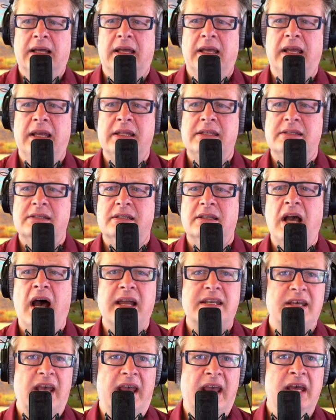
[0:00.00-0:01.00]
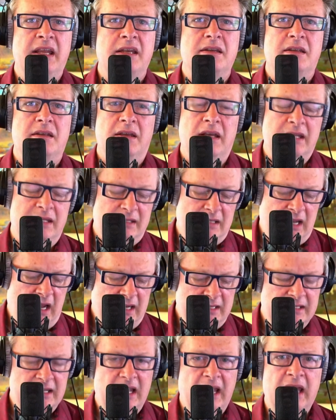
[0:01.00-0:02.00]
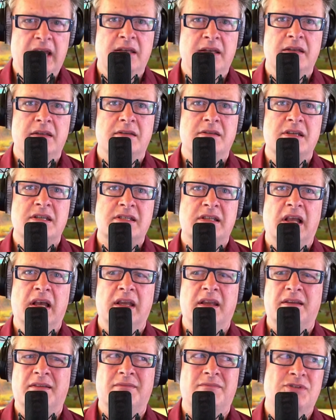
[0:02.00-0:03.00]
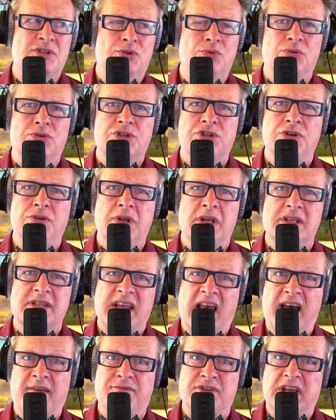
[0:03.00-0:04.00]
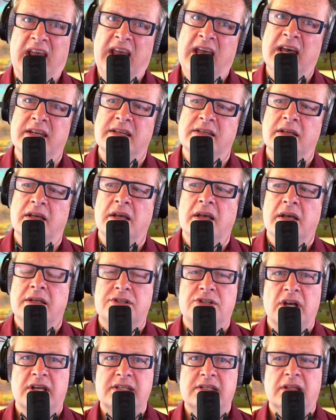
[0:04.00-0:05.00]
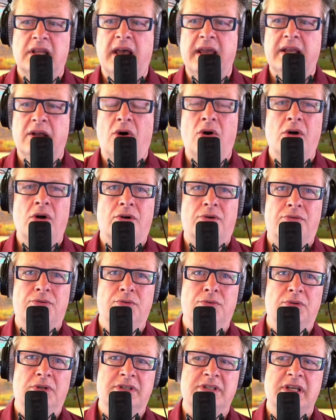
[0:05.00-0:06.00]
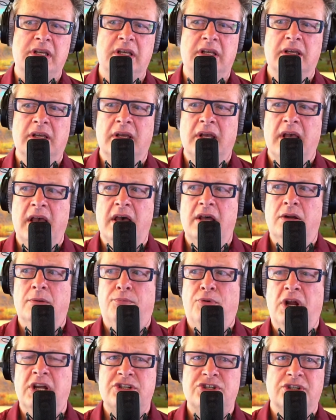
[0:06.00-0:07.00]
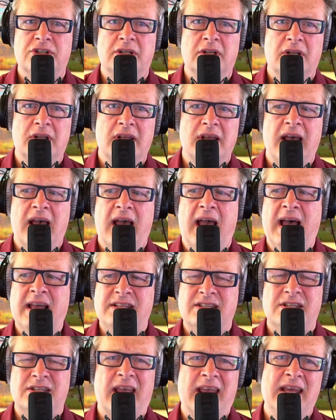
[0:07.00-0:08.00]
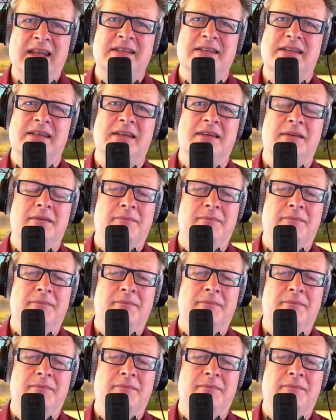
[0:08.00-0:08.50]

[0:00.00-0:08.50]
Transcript: It's got to end. It's got to end, just like school shootings have to end, just like all cruelty and oppression has to end.